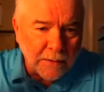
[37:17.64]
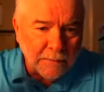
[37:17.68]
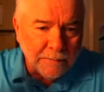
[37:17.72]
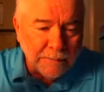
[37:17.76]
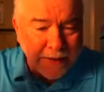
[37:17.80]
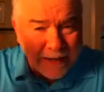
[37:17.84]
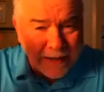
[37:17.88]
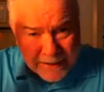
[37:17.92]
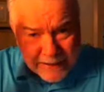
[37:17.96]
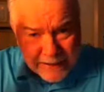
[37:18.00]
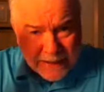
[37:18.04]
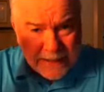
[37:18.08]

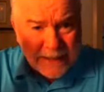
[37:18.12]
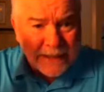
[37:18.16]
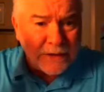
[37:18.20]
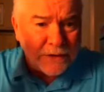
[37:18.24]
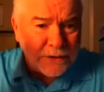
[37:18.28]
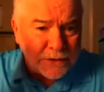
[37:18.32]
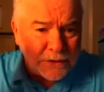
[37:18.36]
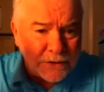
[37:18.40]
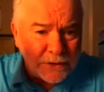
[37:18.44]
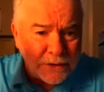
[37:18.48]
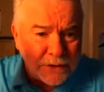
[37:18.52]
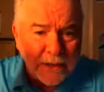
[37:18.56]
and it
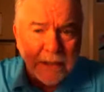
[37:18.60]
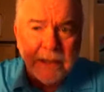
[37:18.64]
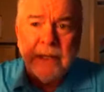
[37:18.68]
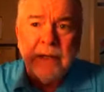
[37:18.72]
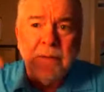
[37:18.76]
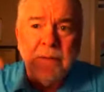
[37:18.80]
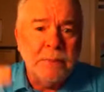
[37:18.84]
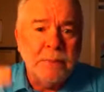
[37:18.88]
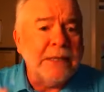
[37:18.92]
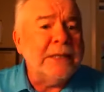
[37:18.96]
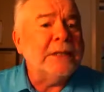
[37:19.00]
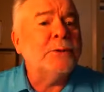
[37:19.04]
is
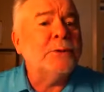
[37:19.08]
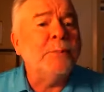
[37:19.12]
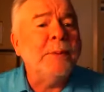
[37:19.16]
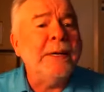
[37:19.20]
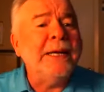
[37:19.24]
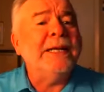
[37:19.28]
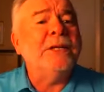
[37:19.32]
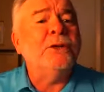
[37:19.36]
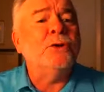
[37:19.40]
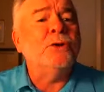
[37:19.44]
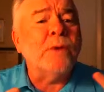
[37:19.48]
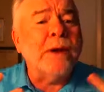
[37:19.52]
but it's
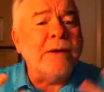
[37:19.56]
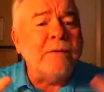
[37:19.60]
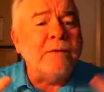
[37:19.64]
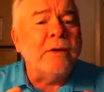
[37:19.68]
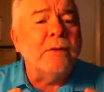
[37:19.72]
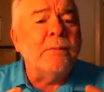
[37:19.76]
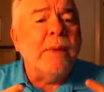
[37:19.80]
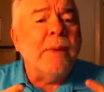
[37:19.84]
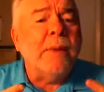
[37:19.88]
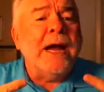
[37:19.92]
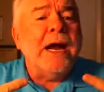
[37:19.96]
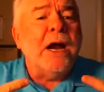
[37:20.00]
being
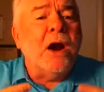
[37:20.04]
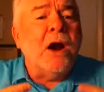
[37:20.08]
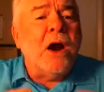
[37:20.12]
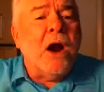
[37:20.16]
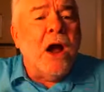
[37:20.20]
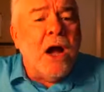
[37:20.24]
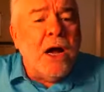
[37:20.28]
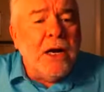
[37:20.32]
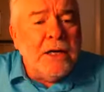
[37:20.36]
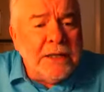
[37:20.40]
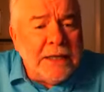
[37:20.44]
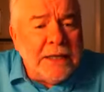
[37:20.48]
driven by
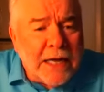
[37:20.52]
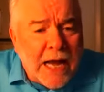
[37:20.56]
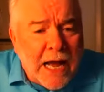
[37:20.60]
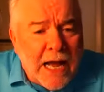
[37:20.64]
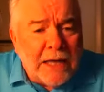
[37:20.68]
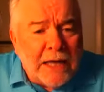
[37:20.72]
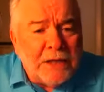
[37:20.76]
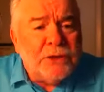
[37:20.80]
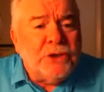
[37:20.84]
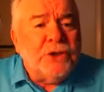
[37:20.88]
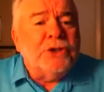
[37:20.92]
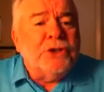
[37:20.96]
our
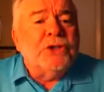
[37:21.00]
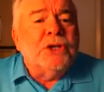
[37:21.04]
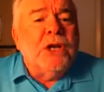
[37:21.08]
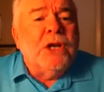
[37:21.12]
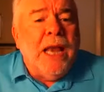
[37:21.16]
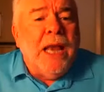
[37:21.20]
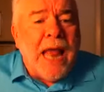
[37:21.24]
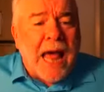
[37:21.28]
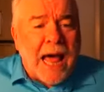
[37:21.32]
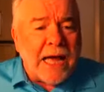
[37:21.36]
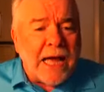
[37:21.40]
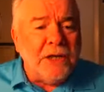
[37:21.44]
unconscious
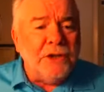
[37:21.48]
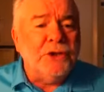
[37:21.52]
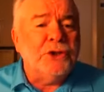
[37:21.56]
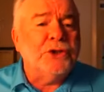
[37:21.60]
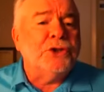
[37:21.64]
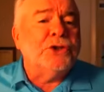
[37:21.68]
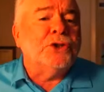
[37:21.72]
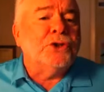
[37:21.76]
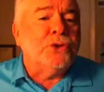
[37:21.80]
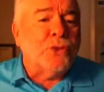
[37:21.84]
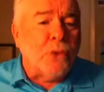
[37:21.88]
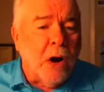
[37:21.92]

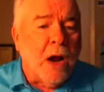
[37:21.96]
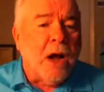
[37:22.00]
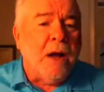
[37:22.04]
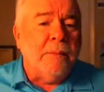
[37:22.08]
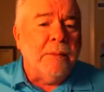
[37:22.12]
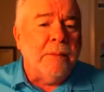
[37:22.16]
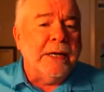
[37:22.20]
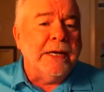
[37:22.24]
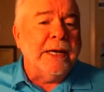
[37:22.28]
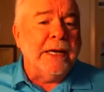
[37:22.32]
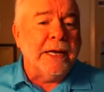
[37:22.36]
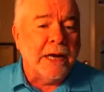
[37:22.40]
lodged
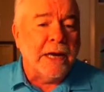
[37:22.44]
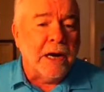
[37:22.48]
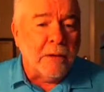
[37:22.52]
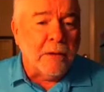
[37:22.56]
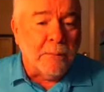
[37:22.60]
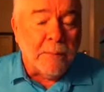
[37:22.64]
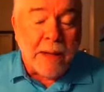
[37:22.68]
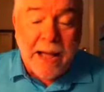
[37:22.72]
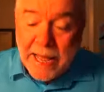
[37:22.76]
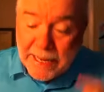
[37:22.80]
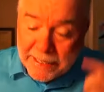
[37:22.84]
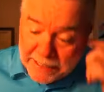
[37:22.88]
trauma in our
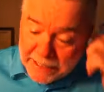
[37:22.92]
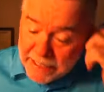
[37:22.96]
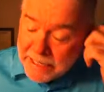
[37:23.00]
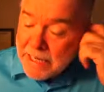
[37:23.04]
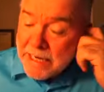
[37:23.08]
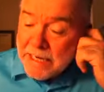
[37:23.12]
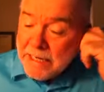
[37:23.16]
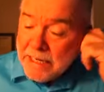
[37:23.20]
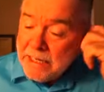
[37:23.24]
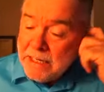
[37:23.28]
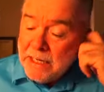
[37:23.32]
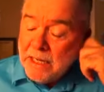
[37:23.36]
body
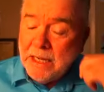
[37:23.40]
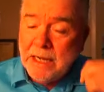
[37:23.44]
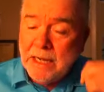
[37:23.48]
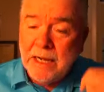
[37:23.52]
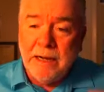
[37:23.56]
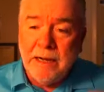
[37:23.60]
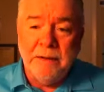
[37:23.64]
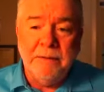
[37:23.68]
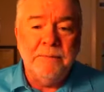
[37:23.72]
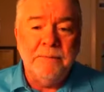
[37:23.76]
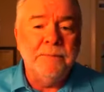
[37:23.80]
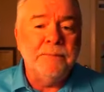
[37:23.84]

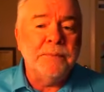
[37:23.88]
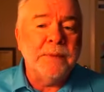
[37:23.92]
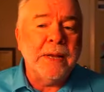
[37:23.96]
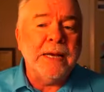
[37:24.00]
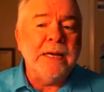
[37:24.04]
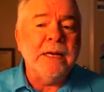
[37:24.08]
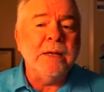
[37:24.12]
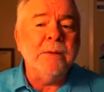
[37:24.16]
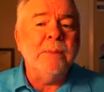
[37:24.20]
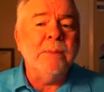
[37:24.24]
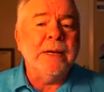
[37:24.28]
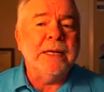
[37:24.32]
uh,
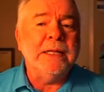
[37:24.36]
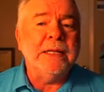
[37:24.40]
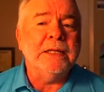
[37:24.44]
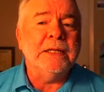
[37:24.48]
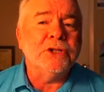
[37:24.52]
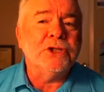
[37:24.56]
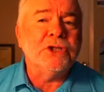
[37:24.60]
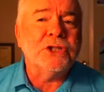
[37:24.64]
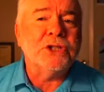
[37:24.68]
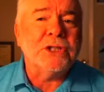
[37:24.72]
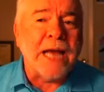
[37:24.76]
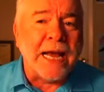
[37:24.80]
anybody
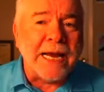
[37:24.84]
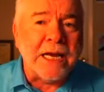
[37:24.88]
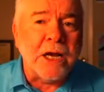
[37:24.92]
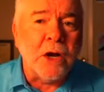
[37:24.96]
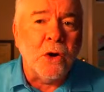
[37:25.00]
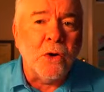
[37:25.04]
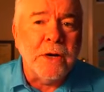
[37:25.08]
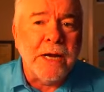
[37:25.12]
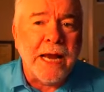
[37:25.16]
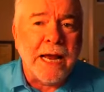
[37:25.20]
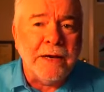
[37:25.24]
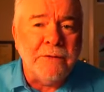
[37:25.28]
that's
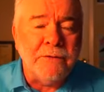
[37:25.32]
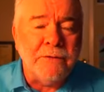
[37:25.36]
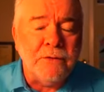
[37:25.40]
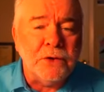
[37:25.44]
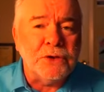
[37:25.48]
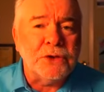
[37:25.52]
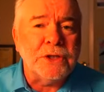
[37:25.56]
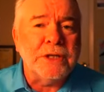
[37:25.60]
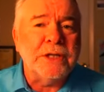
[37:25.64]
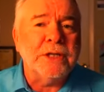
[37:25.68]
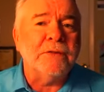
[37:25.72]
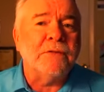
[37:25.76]
psycho if you
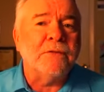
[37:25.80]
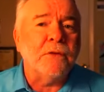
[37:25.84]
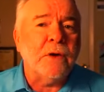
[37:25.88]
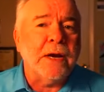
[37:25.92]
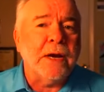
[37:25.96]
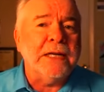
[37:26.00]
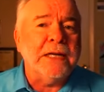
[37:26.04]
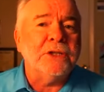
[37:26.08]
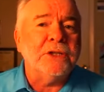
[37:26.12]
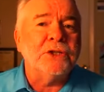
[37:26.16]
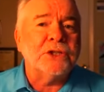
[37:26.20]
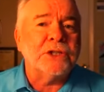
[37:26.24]
see the
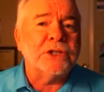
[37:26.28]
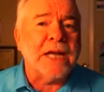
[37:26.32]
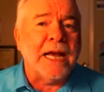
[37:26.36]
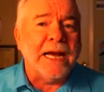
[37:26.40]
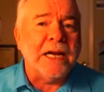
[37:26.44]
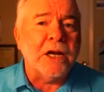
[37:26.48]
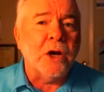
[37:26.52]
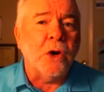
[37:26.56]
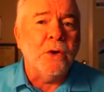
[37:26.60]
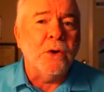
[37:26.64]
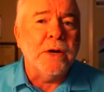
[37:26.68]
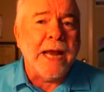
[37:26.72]
phrase
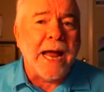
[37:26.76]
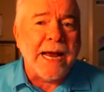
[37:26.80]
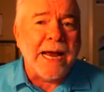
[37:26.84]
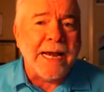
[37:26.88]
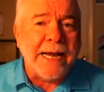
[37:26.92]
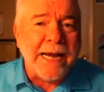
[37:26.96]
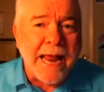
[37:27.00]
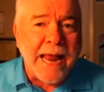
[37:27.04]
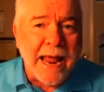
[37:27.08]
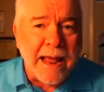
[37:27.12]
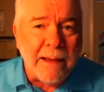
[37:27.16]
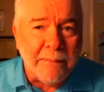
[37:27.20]

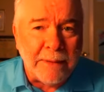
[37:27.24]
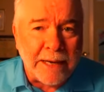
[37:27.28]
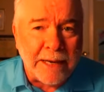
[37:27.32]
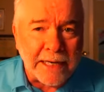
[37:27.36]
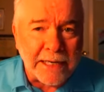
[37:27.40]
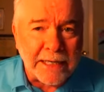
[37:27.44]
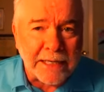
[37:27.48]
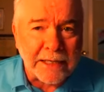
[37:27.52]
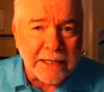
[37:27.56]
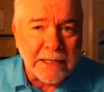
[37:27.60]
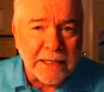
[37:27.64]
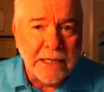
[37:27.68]
psychodynamic
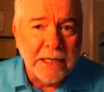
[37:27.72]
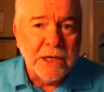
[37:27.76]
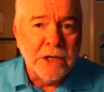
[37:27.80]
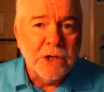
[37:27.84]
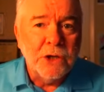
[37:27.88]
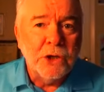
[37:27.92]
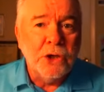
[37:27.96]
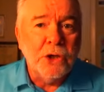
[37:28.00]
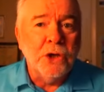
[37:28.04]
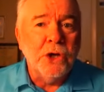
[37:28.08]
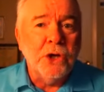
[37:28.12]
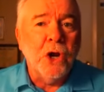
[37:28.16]

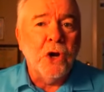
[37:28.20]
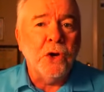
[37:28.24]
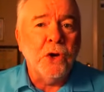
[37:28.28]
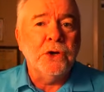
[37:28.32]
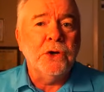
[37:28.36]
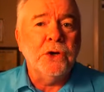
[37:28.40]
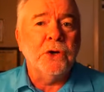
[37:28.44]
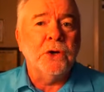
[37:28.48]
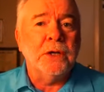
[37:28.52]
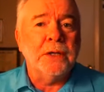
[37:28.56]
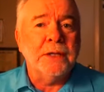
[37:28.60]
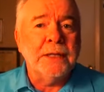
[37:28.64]
you know
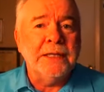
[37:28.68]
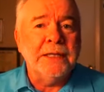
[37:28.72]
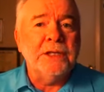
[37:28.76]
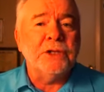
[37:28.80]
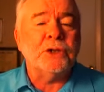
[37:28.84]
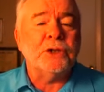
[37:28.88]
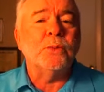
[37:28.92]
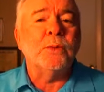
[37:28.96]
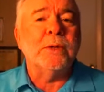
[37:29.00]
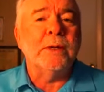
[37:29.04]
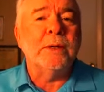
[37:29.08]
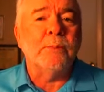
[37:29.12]
you're at
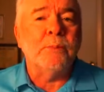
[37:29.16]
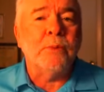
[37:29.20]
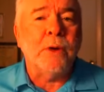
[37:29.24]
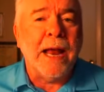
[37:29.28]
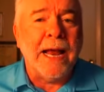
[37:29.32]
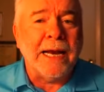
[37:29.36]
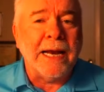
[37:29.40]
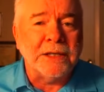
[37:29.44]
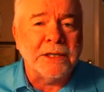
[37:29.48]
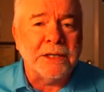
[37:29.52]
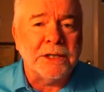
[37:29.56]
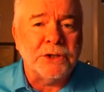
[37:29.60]
least with a
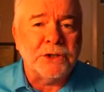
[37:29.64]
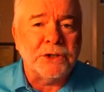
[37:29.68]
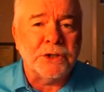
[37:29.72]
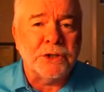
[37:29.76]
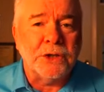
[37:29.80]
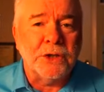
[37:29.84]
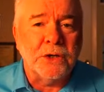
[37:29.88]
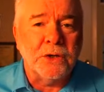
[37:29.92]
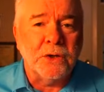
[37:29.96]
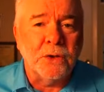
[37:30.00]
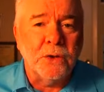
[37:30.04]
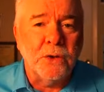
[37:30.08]

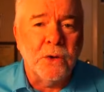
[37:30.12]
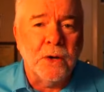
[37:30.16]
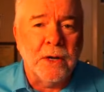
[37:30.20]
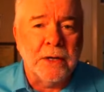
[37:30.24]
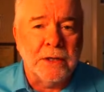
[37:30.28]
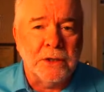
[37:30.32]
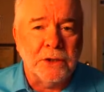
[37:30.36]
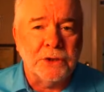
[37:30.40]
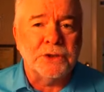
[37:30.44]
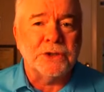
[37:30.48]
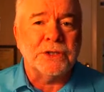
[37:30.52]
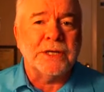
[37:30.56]
practitioner who
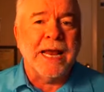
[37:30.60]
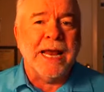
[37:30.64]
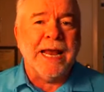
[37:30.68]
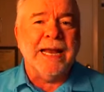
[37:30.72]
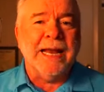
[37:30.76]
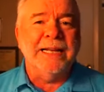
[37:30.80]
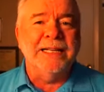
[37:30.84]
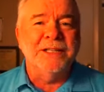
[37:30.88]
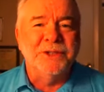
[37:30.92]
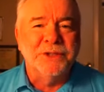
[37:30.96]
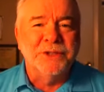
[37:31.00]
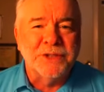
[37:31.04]

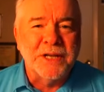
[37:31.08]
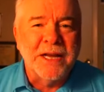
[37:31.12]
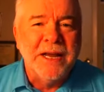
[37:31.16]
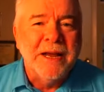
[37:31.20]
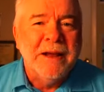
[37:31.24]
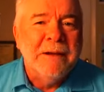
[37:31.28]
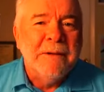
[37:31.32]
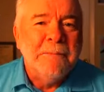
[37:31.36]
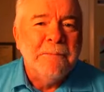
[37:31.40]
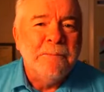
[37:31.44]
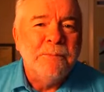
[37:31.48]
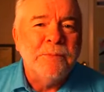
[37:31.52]
understands
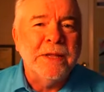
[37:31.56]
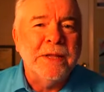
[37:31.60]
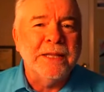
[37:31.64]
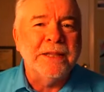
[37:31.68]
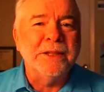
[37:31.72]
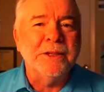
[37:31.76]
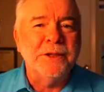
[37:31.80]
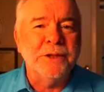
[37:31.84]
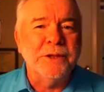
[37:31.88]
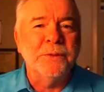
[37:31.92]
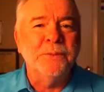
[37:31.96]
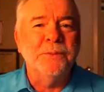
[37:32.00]

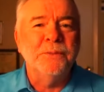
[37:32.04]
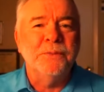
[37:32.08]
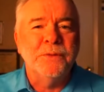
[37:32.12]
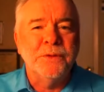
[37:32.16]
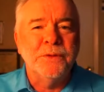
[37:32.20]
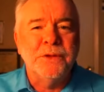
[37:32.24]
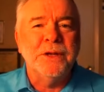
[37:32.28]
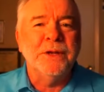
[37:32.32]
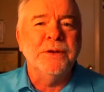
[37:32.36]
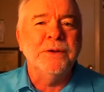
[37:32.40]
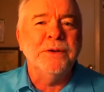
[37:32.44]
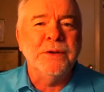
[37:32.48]
that the
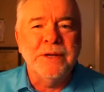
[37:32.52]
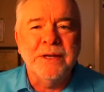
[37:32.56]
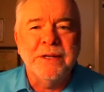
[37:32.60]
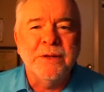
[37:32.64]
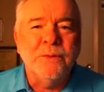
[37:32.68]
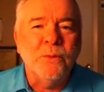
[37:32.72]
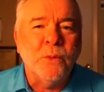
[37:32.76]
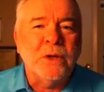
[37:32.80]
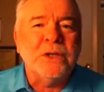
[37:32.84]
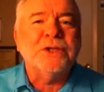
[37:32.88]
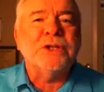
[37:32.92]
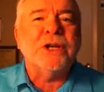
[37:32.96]
the
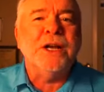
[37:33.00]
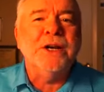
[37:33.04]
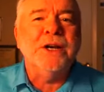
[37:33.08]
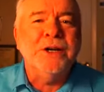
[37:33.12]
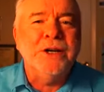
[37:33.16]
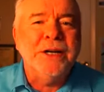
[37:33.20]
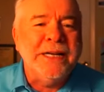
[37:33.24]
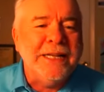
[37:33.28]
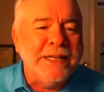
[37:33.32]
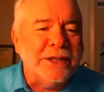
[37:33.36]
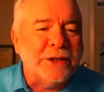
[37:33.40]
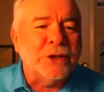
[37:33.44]
what's
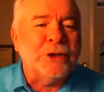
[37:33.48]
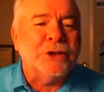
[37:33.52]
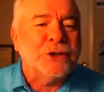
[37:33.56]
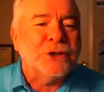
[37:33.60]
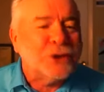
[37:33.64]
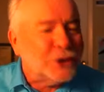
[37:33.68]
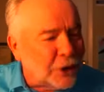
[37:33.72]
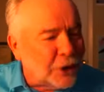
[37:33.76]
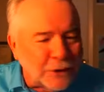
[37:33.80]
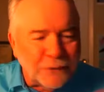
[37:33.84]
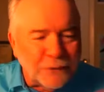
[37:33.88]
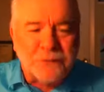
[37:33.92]
underneath the
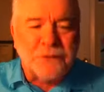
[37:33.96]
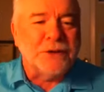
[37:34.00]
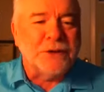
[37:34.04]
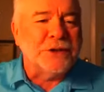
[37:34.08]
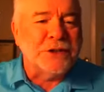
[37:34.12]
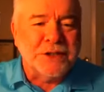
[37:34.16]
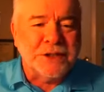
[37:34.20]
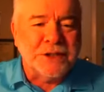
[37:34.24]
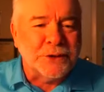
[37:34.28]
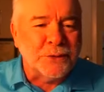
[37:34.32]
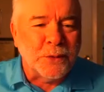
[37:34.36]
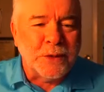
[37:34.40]

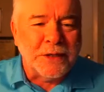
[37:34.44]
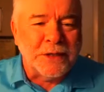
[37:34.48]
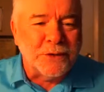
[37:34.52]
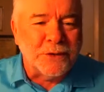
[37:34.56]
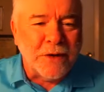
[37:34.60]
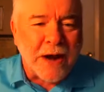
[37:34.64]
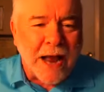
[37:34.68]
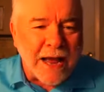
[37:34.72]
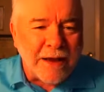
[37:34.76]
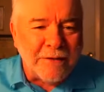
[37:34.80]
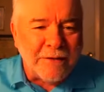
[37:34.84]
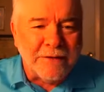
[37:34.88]
surface is what
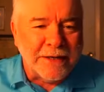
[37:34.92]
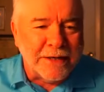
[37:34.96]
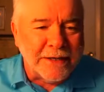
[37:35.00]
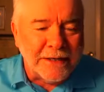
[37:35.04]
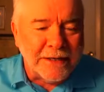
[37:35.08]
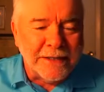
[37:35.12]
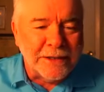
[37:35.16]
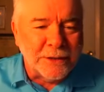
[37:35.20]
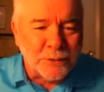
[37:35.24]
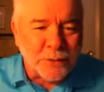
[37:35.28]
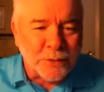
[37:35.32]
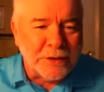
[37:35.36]
driving
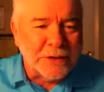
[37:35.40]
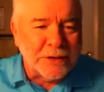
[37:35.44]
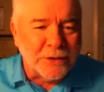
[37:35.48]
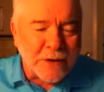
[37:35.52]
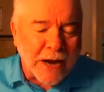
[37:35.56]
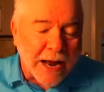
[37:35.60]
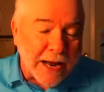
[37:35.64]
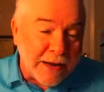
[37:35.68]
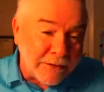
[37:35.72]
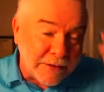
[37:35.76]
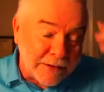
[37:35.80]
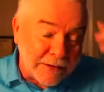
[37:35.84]
is what
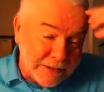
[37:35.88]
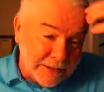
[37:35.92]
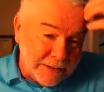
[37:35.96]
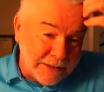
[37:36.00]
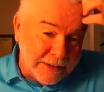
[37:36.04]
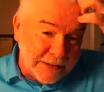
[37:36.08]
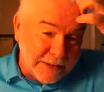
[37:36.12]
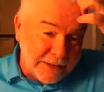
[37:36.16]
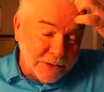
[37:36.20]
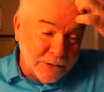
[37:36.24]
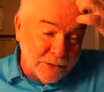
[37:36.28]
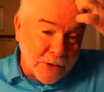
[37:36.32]
drive
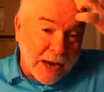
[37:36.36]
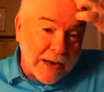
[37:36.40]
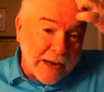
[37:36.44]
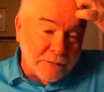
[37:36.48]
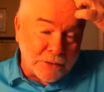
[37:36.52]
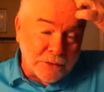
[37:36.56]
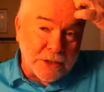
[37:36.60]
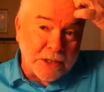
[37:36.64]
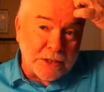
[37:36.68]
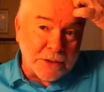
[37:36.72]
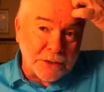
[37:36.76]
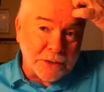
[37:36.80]

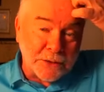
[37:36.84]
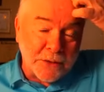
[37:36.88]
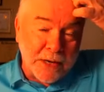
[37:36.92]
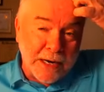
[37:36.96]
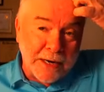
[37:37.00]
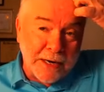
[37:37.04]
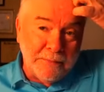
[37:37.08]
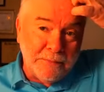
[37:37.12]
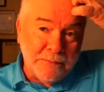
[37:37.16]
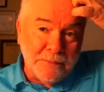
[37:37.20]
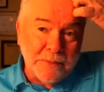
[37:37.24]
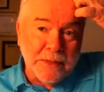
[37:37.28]
drives us,
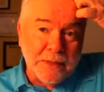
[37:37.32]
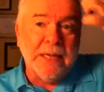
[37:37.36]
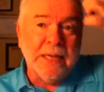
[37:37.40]
right?